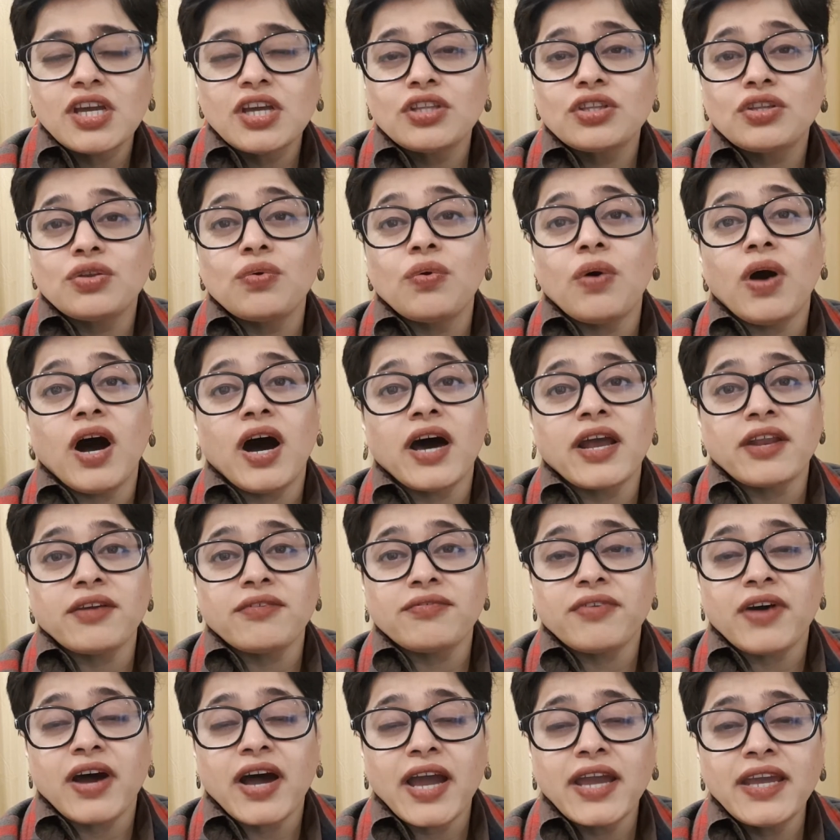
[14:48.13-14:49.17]
through
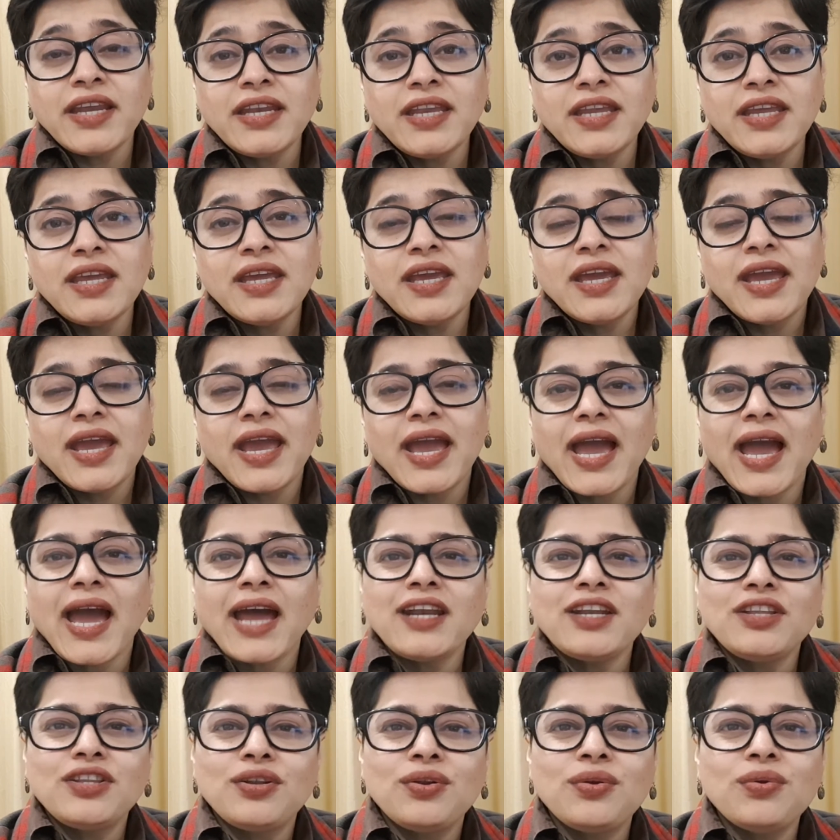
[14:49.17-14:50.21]
RFID
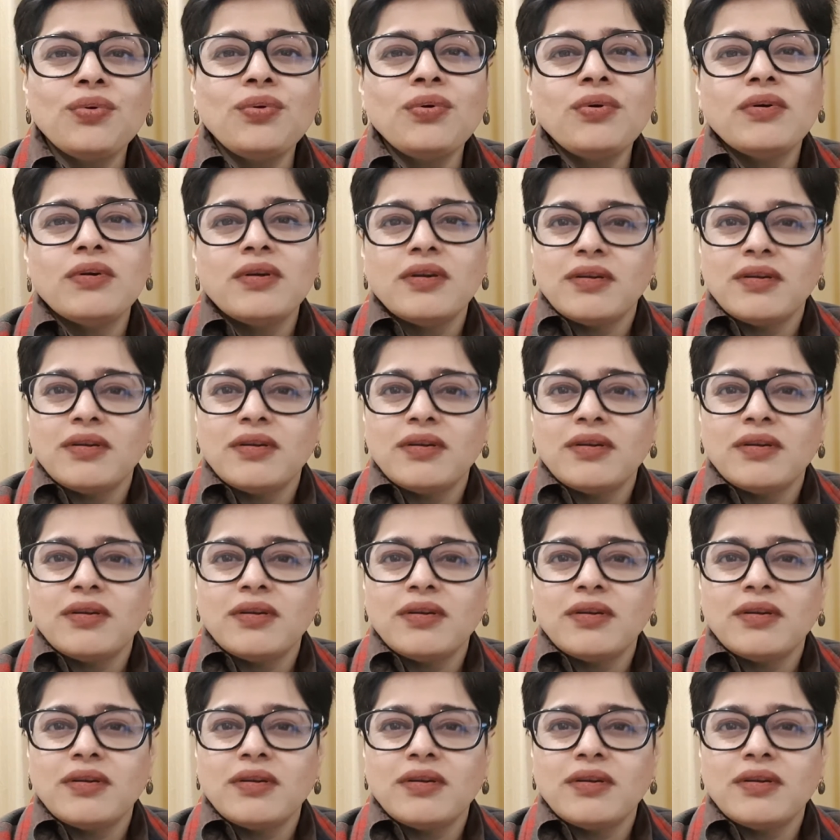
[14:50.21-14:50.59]
and through